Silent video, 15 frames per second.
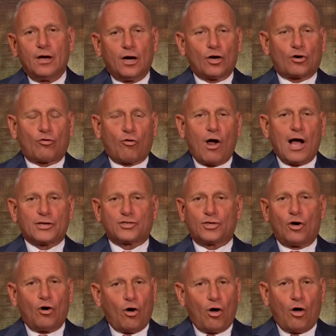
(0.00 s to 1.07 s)

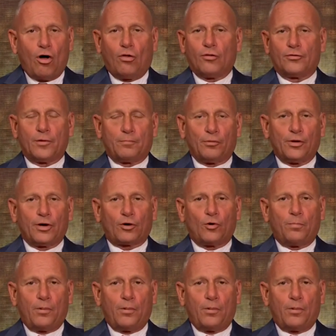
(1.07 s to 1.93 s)
across all the political